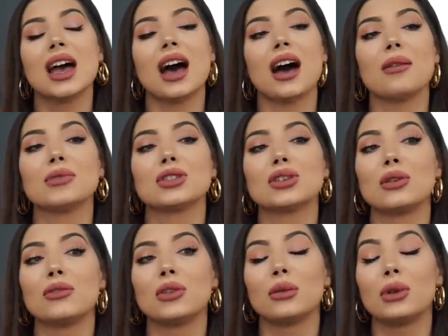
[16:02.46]
Um, so
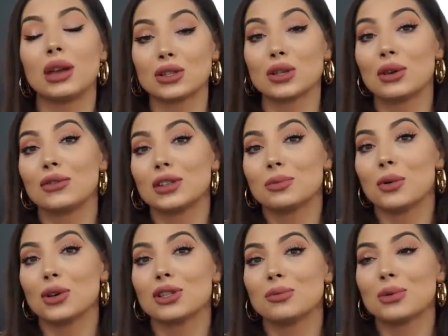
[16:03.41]
if it, so if it's
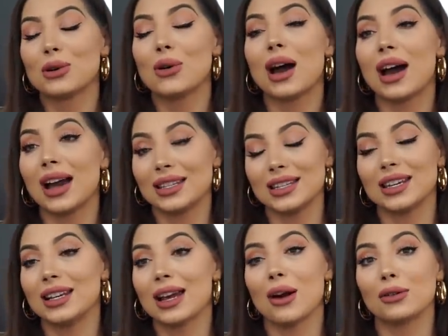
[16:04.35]
possible,
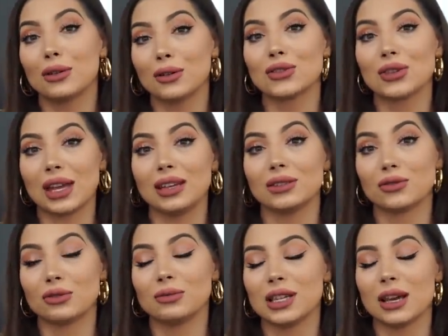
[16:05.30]
ideally I would love to get it
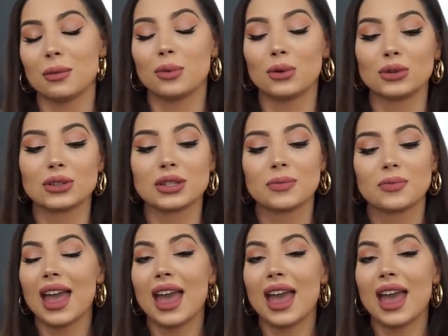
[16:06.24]
from the airport.